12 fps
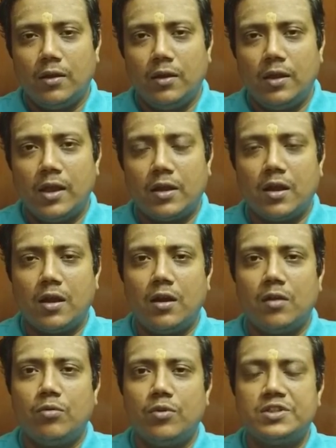
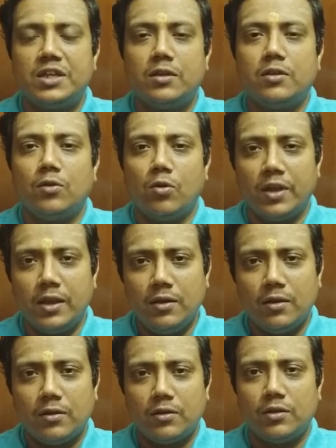ekakala bhoji yogi,
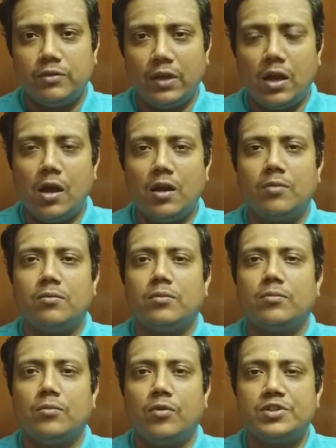dvikala
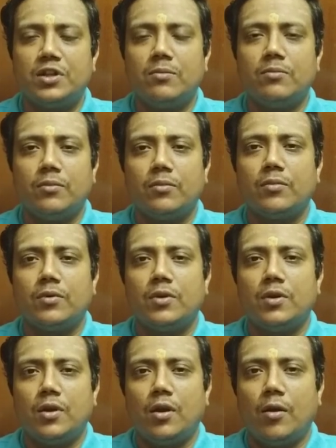bhojanam
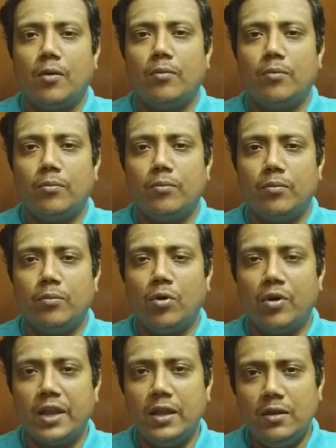
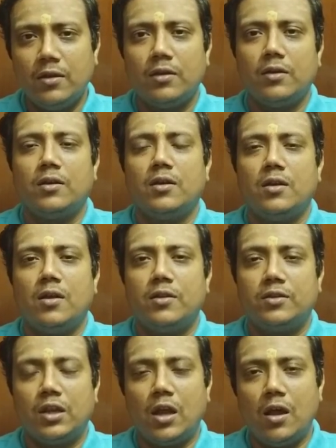bhogi,
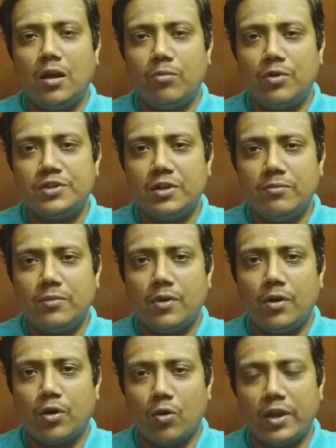trikala bhojanam
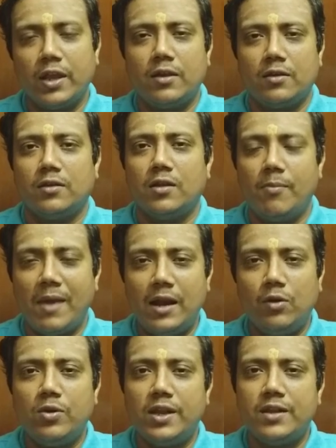rogi. A man
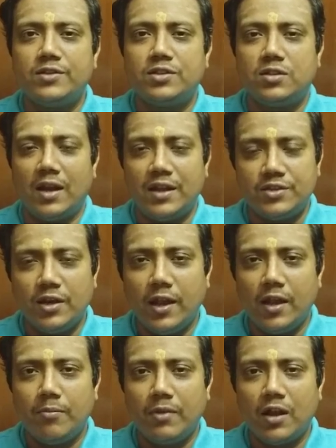who eats thrice a
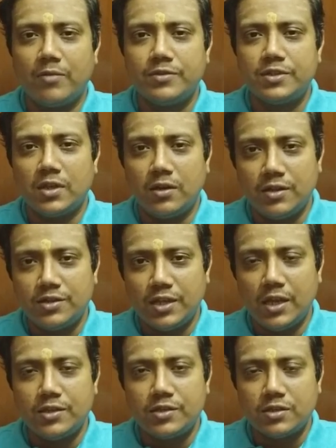day becomes a
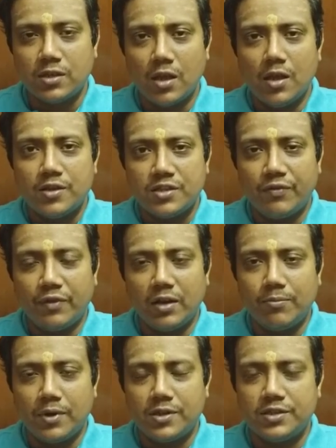disease suffering
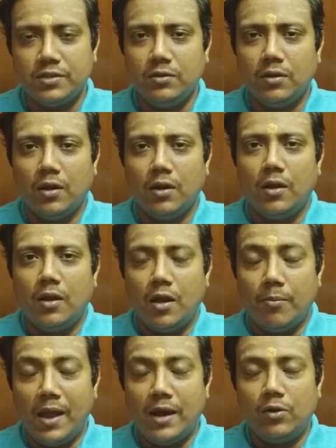person. A
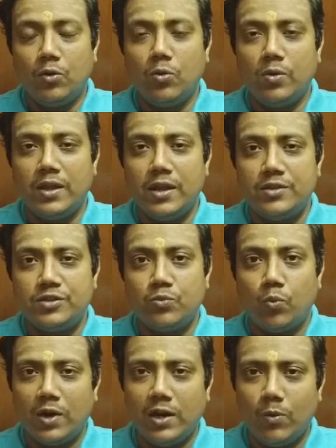man who eats
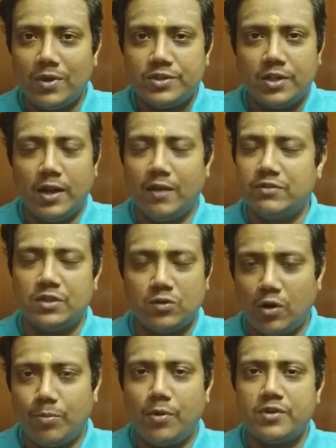only once a day, which is
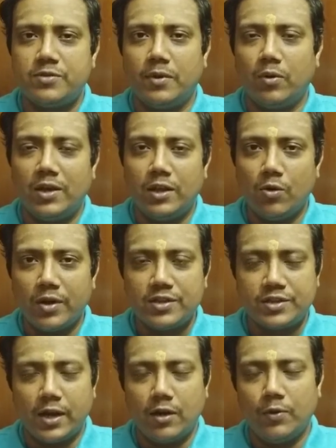not possible, only yogis
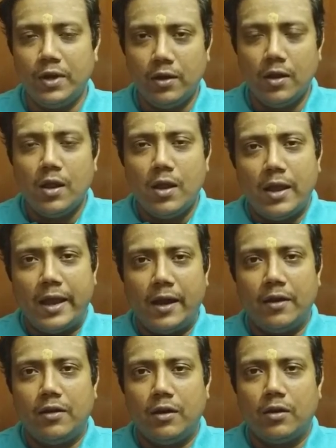can do it,
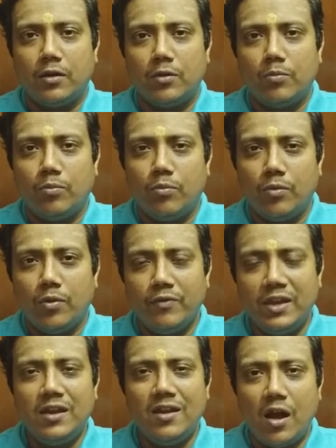and
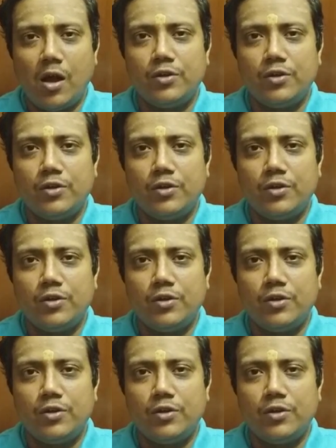we all